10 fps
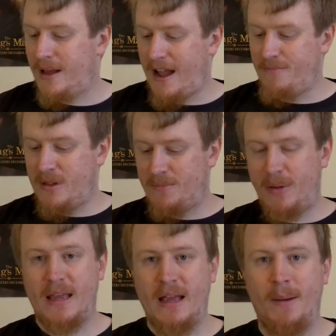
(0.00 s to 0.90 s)
I've been
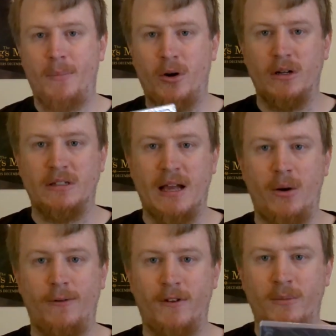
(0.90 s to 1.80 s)
picking up
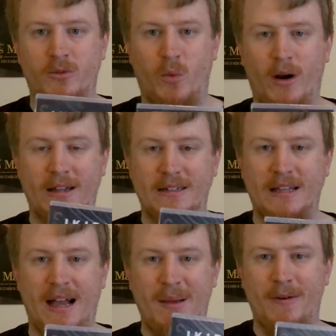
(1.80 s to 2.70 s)
Kurosawa films one at a
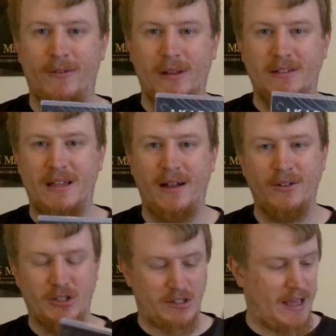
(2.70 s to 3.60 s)
time every
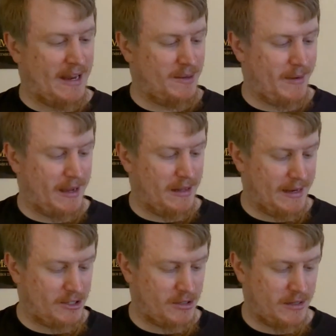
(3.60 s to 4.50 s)
sale just to add to my
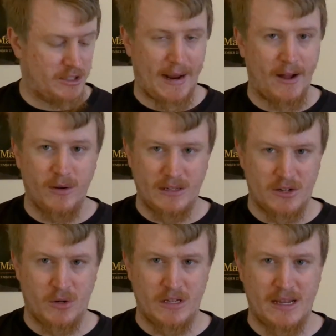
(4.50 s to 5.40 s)
collection and check out, because
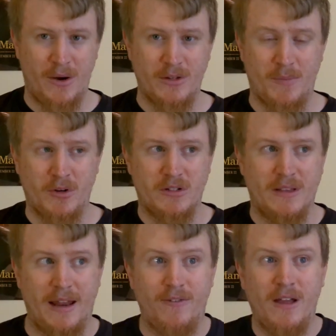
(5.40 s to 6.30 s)
Kurosawa is a person
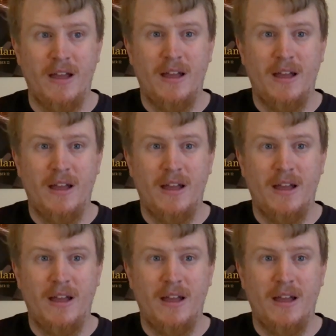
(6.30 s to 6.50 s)
that